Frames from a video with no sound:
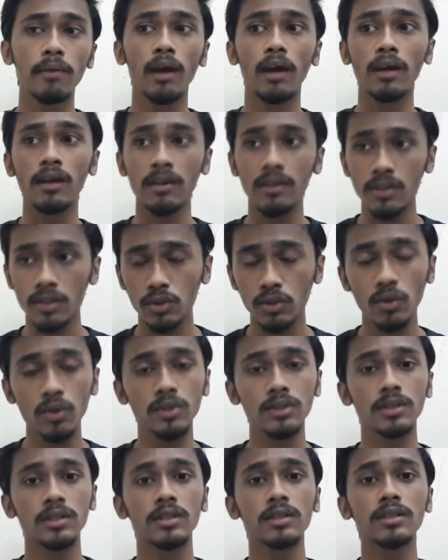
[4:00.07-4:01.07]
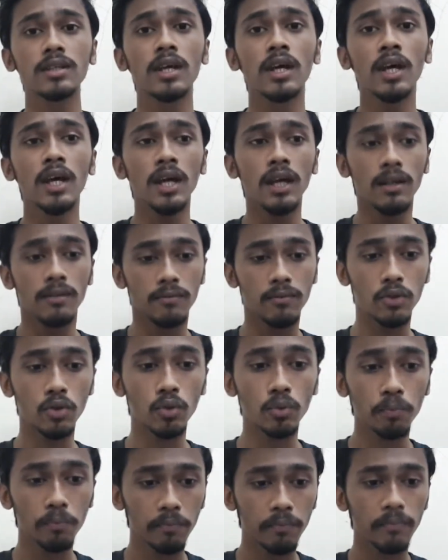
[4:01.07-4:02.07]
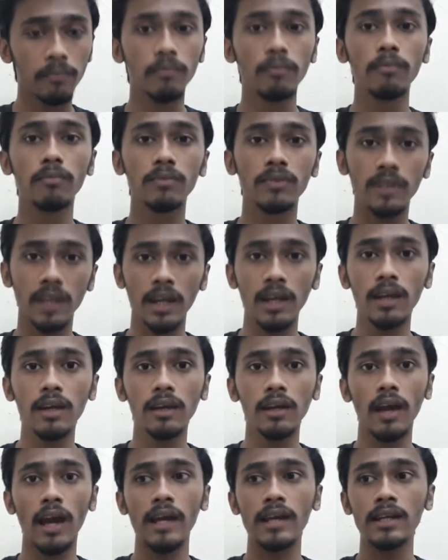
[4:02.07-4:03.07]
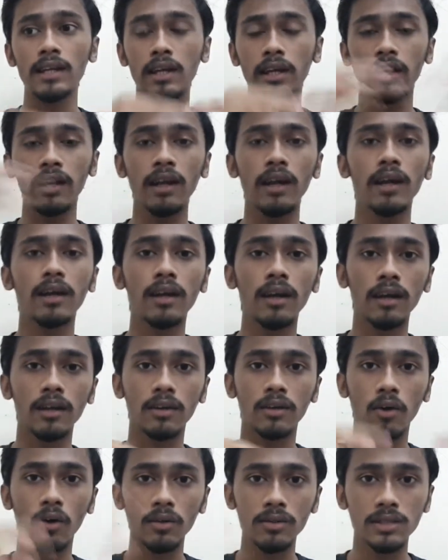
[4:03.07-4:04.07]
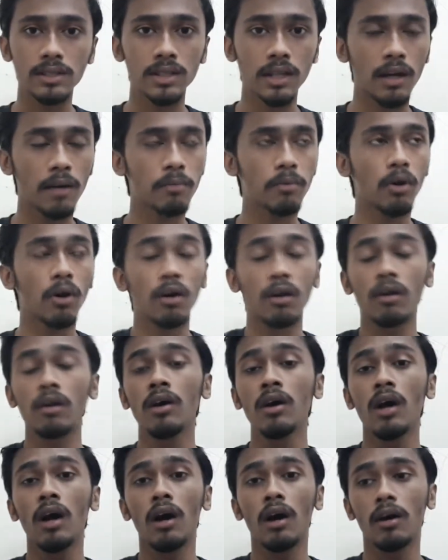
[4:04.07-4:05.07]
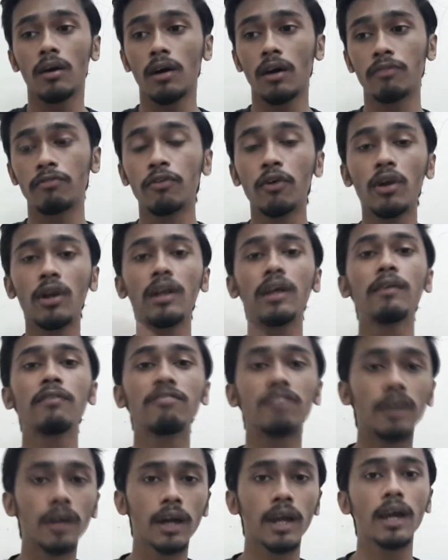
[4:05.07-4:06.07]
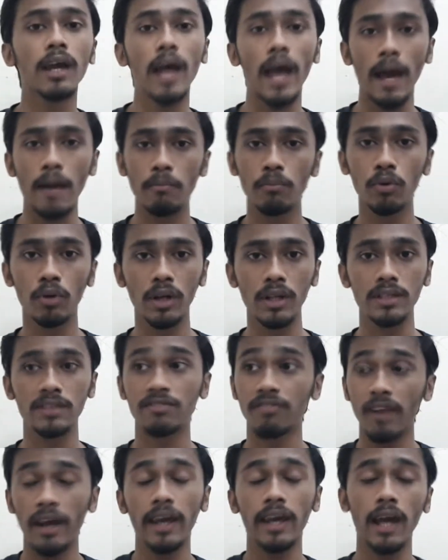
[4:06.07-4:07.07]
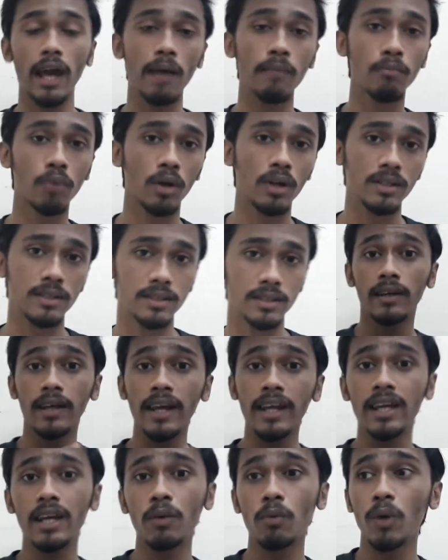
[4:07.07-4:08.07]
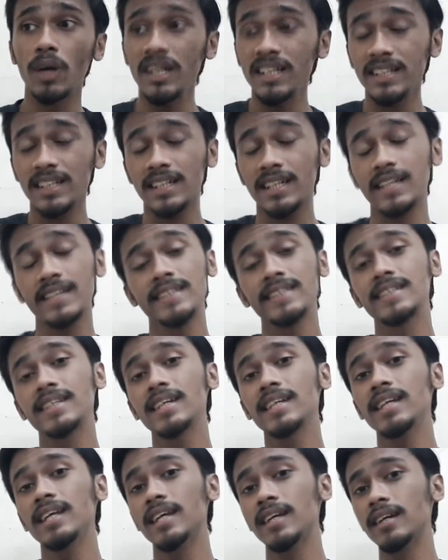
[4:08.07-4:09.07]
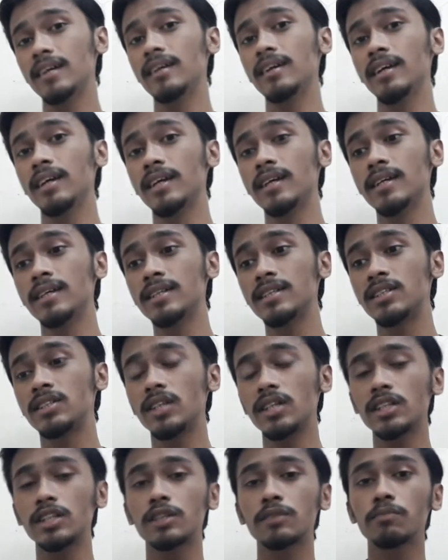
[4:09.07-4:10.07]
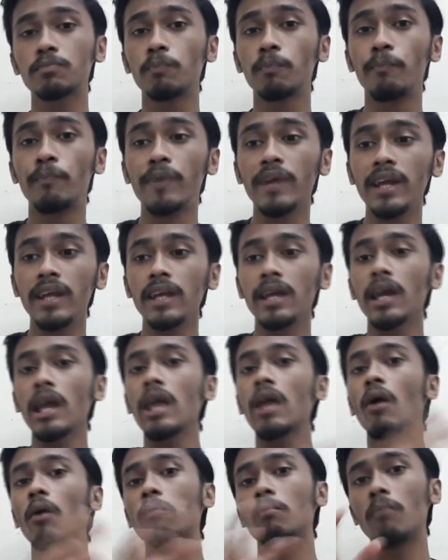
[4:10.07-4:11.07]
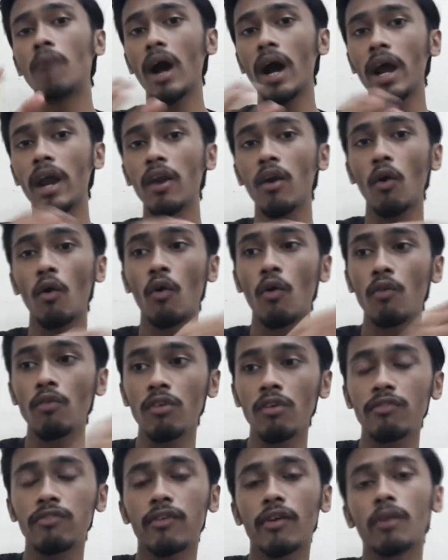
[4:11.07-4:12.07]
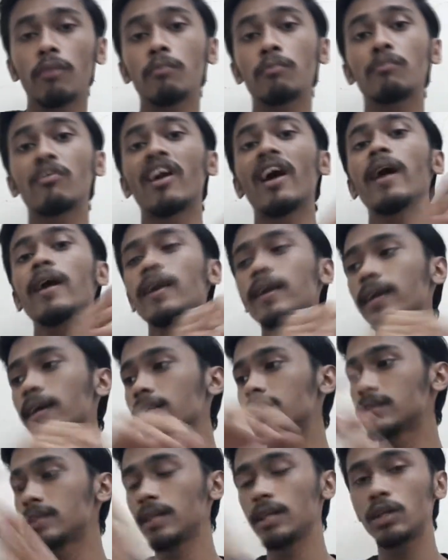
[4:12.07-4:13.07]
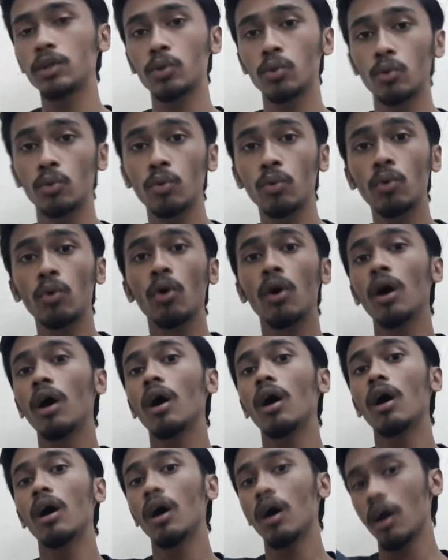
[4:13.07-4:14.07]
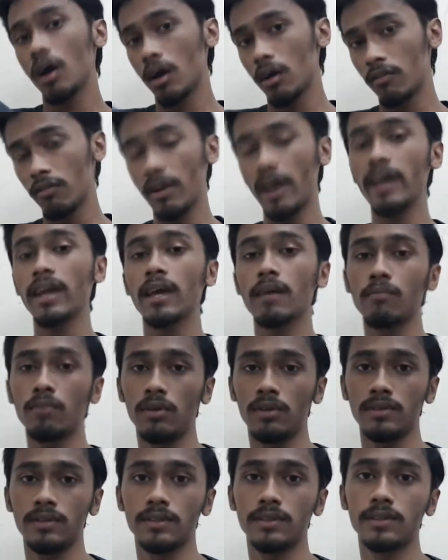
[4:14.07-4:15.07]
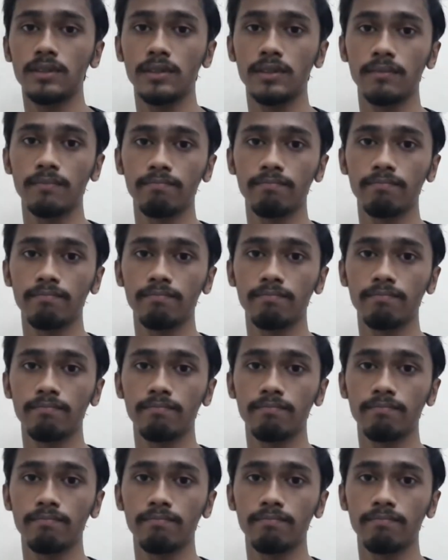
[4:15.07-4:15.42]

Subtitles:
and resources to think and create a concept or a fully working ambulance, flying ambulance. Take it, what is the concern here is just bringing your mind over from flying taxi to flying ambulance.